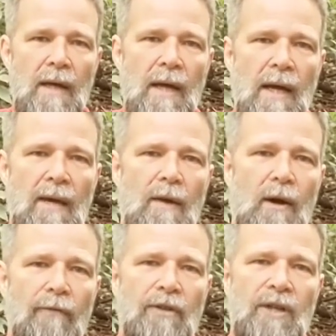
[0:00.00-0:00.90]
and
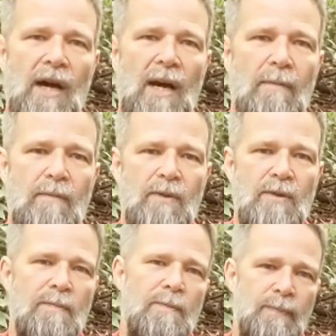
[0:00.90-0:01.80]

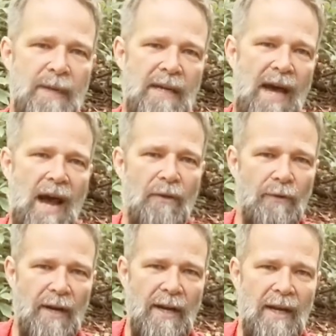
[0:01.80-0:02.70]
oftentimes be
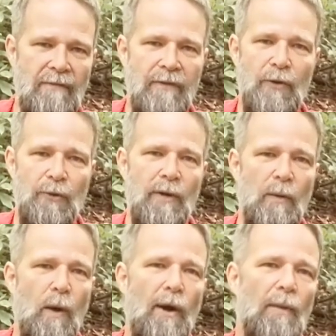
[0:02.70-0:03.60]
gathering and filtering
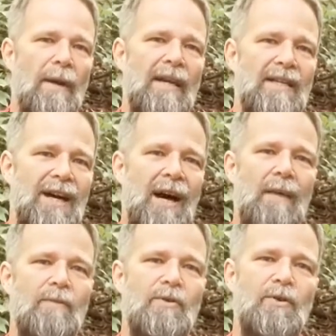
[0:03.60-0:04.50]
water many
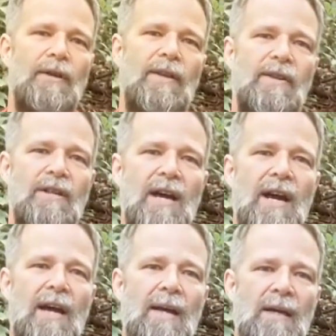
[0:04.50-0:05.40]
times during the
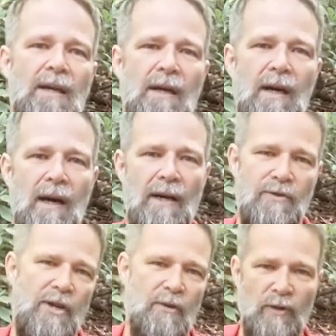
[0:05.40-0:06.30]
day,
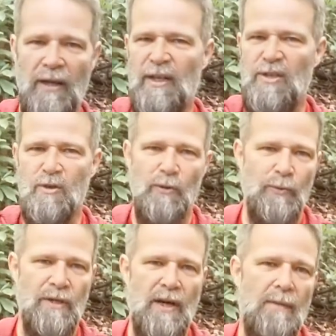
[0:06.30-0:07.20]
generally at least 2 or
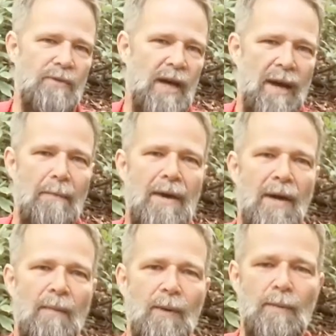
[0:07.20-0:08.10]
3 times at a
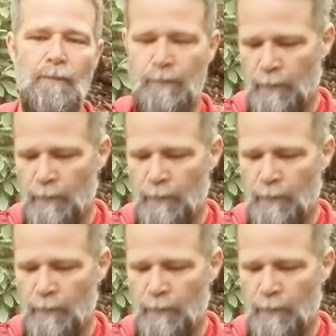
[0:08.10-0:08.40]
minimum.